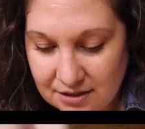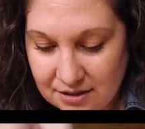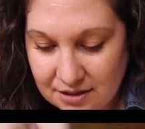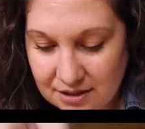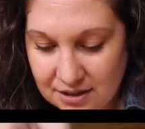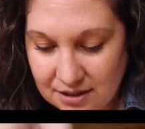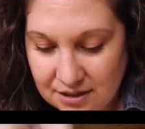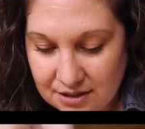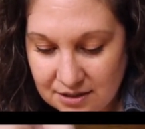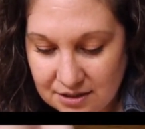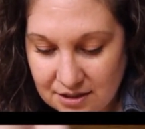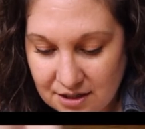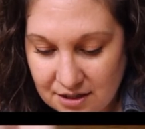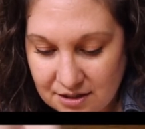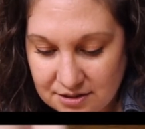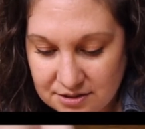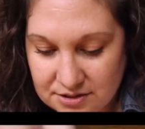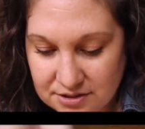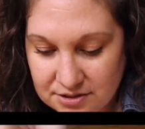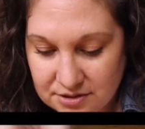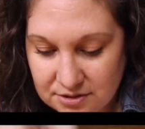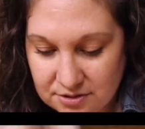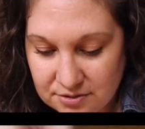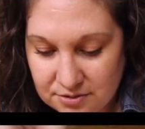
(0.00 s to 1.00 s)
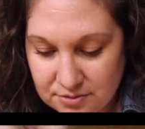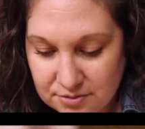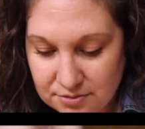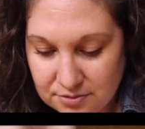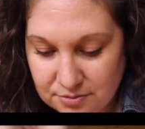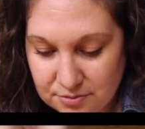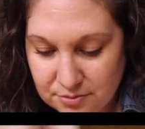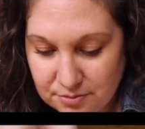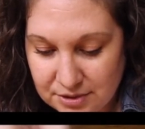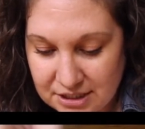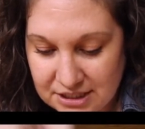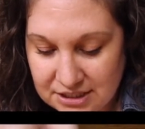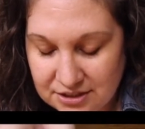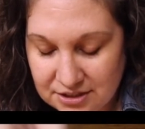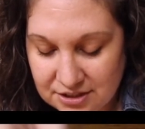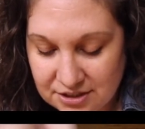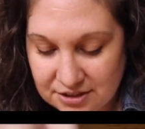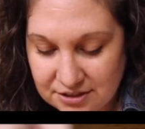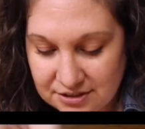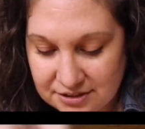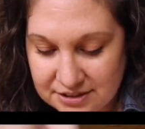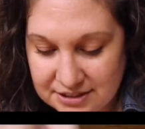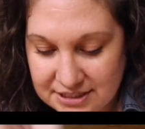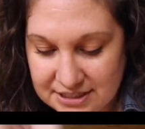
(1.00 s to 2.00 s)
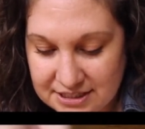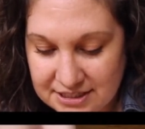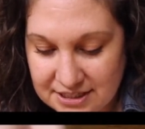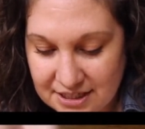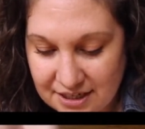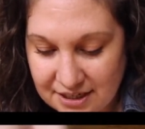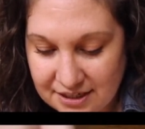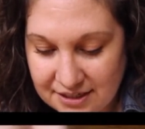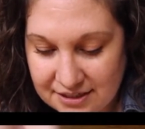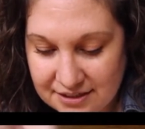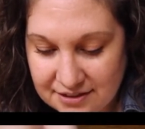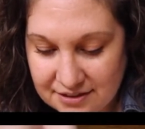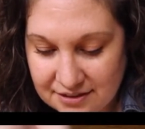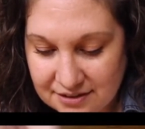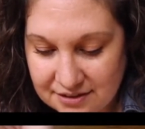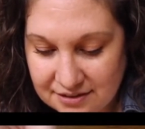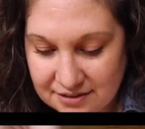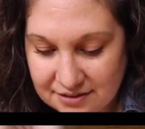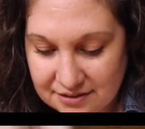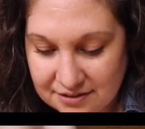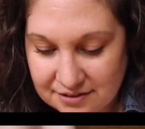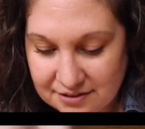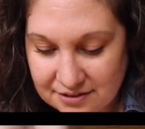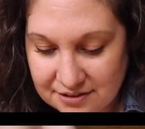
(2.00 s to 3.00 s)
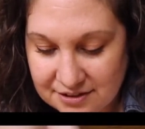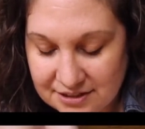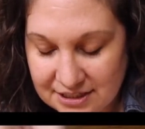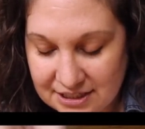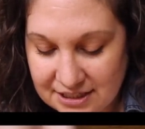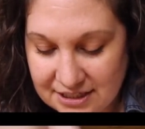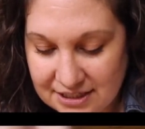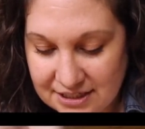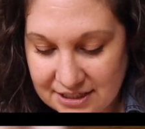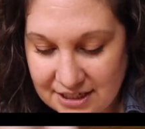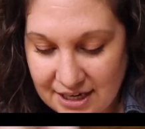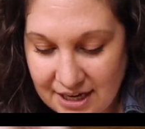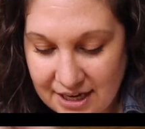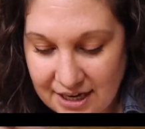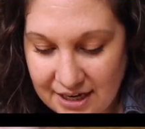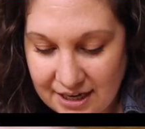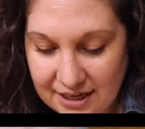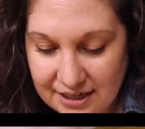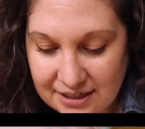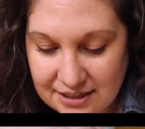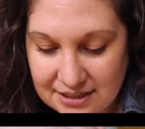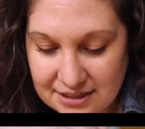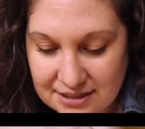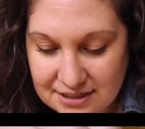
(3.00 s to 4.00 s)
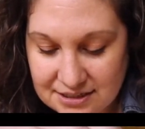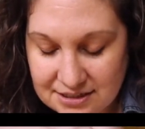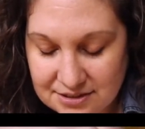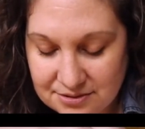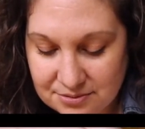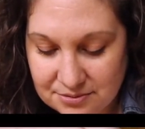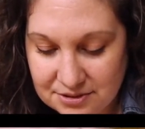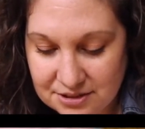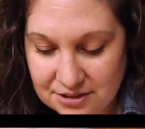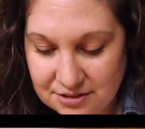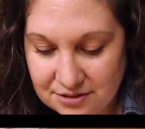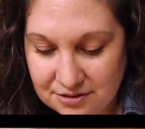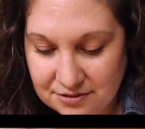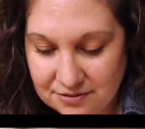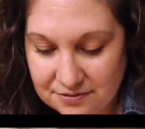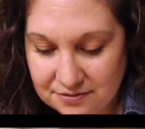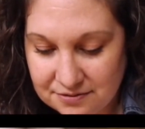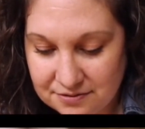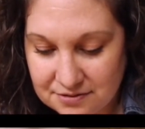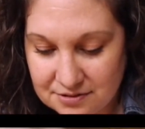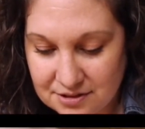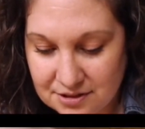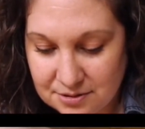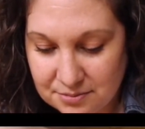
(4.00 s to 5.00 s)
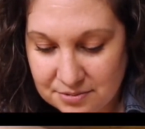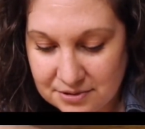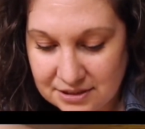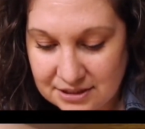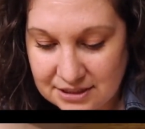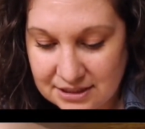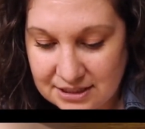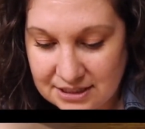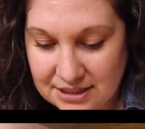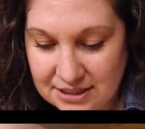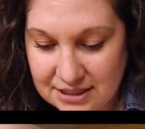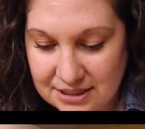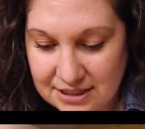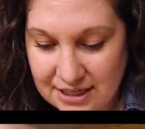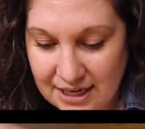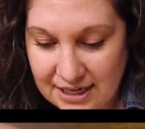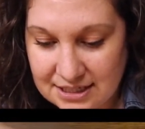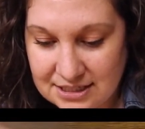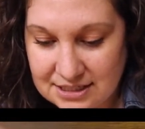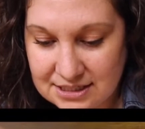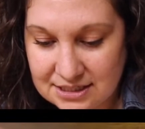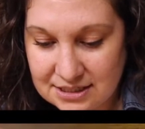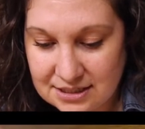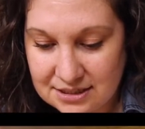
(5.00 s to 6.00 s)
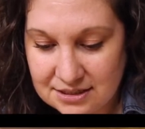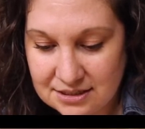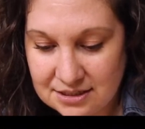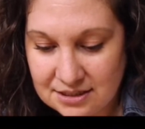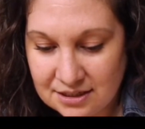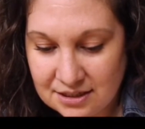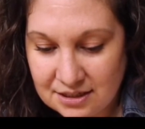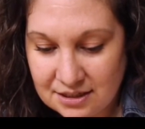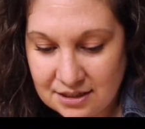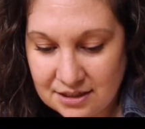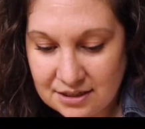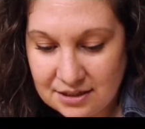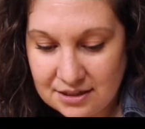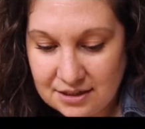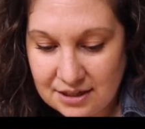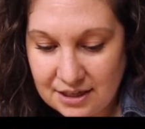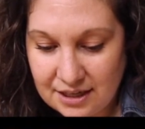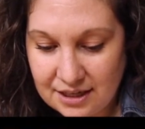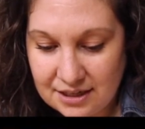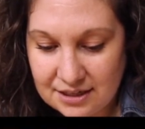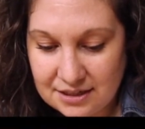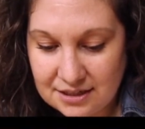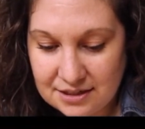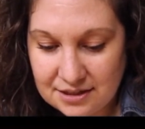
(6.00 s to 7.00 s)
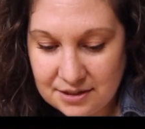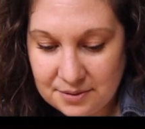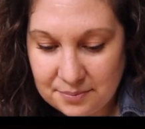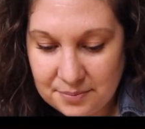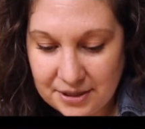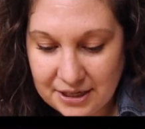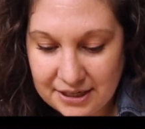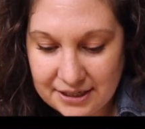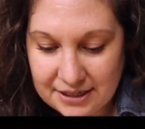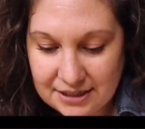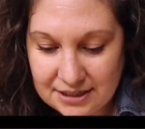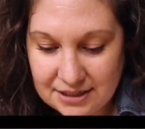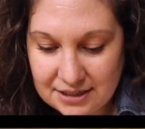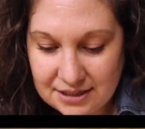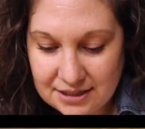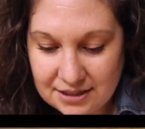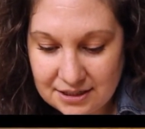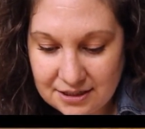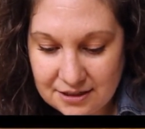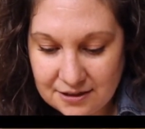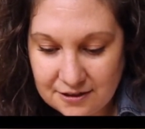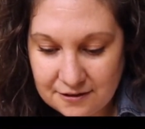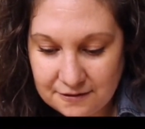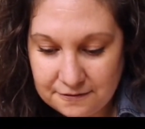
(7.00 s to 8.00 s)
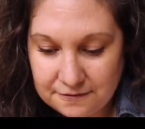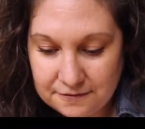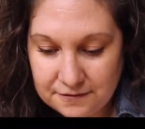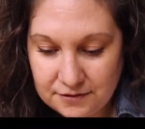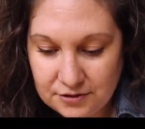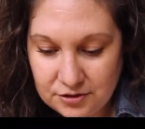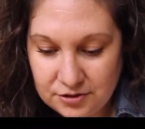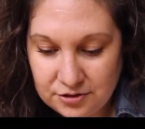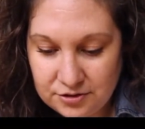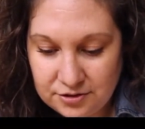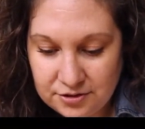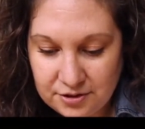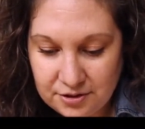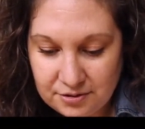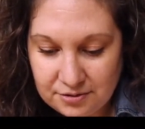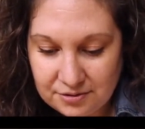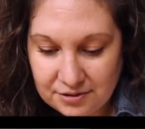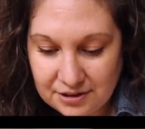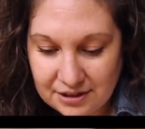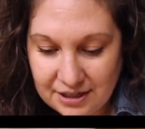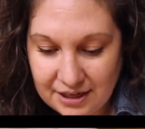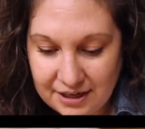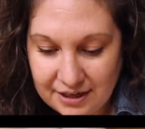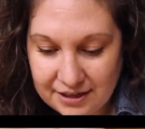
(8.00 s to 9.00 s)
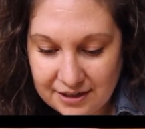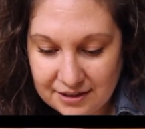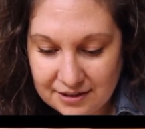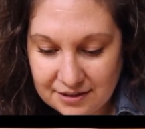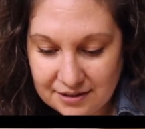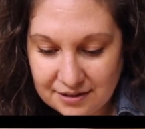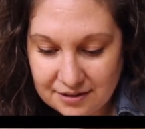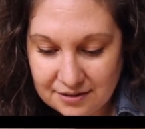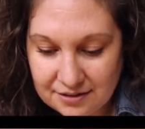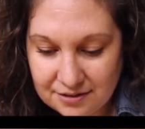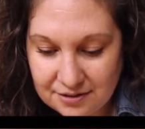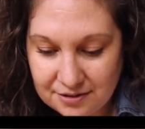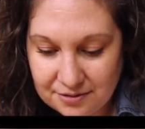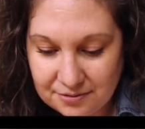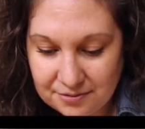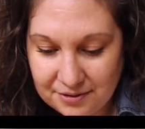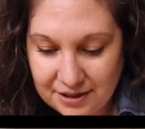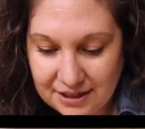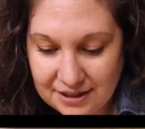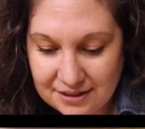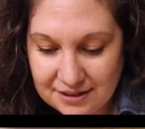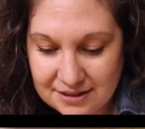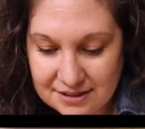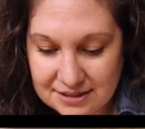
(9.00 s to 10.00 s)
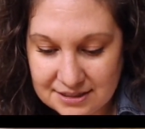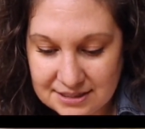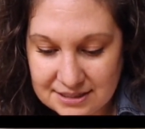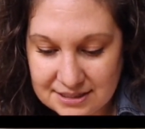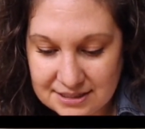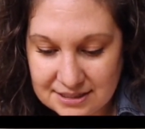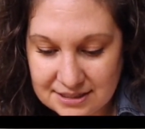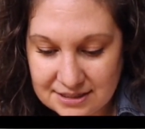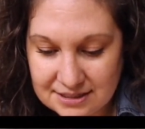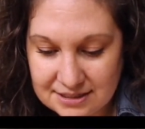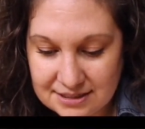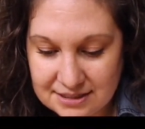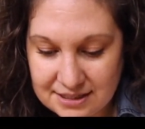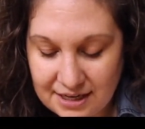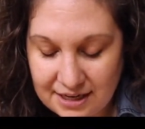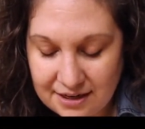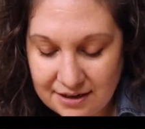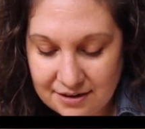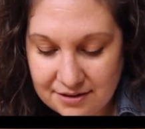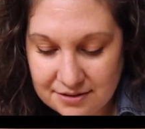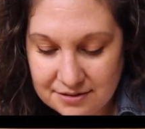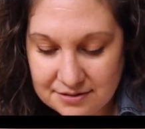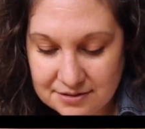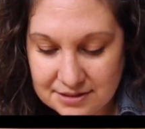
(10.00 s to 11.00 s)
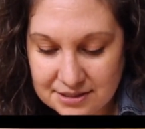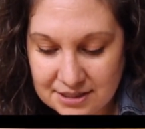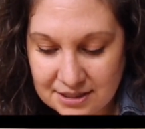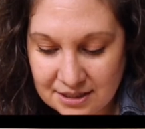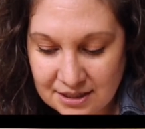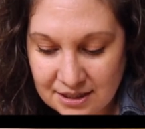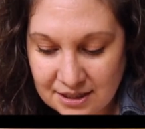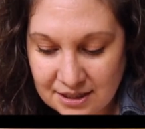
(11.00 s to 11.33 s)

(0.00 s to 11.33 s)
And also, when you're done looking at it, when you've completely connected the head and the body, if you don't like the way this sticks out,